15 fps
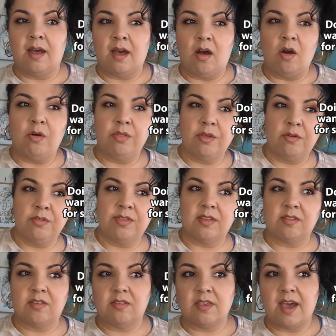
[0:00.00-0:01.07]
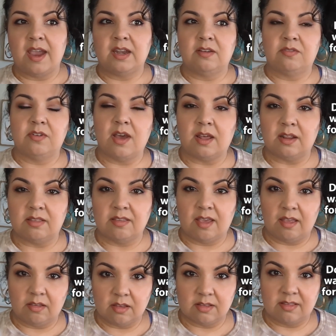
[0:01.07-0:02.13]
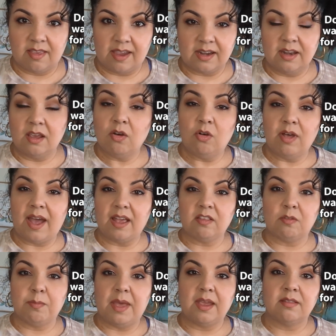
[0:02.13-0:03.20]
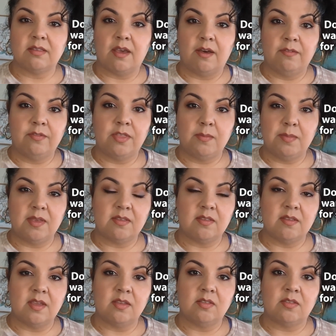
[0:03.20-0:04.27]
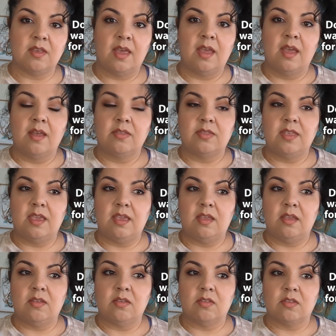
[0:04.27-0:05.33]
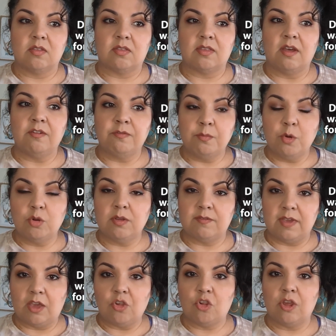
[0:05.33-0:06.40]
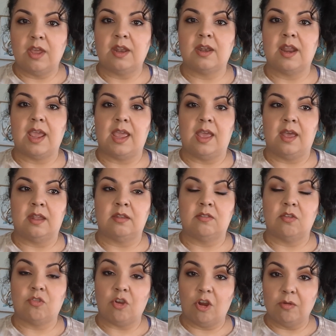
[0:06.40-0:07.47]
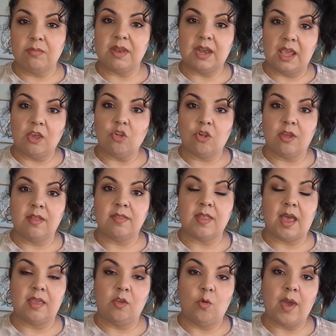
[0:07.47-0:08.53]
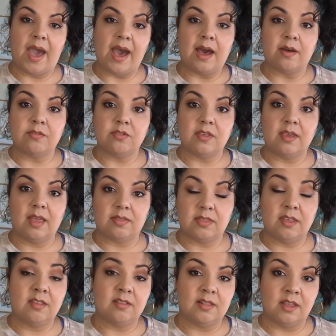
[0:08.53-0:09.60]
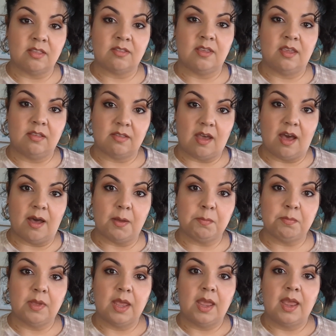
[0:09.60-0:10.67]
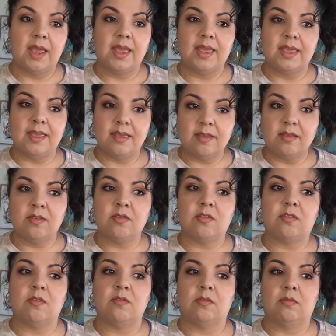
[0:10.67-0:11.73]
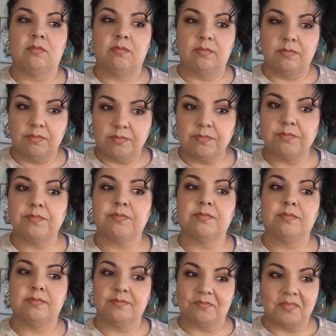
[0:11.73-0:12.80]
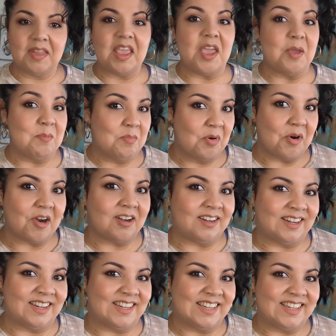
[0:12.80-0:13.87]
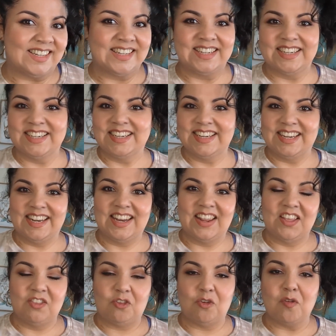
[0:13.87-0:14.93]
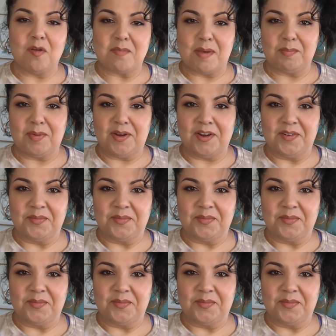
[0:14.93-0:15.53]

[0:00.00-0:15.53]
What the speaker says: although this is kind of not a technical aspect of the business, the self motivation and determination that you have to get these listings up is important to remember.